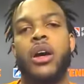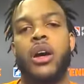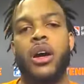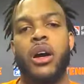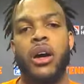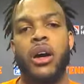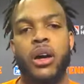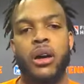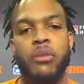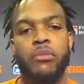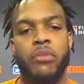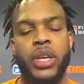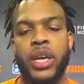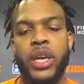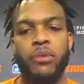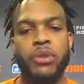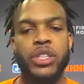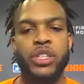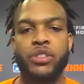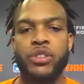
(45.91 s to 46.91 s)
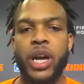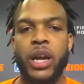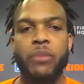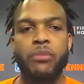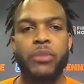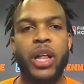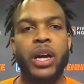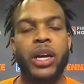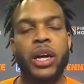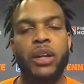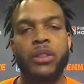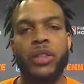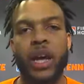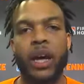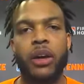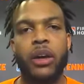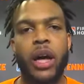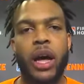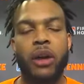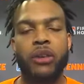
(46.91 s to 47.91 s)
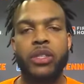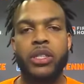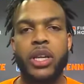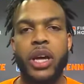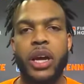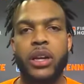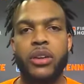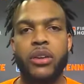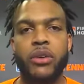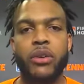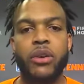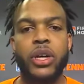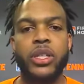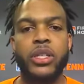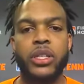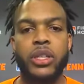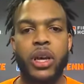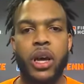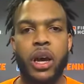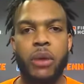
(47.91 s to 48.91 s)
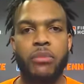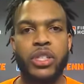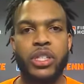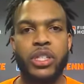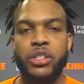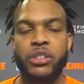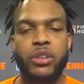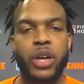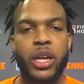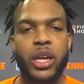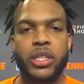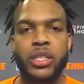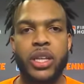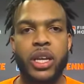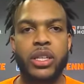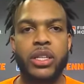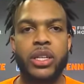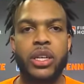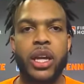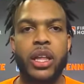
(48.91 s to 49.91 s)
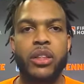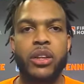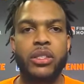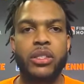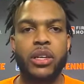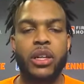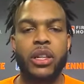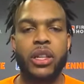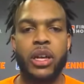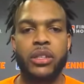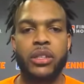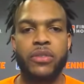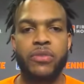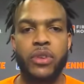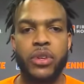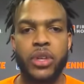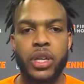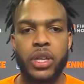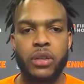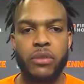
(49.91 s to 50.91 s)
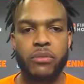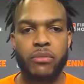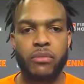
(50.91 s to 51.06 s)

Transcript: but yeah, we just try to block out the outside noise and just try to stay together as a collective unit.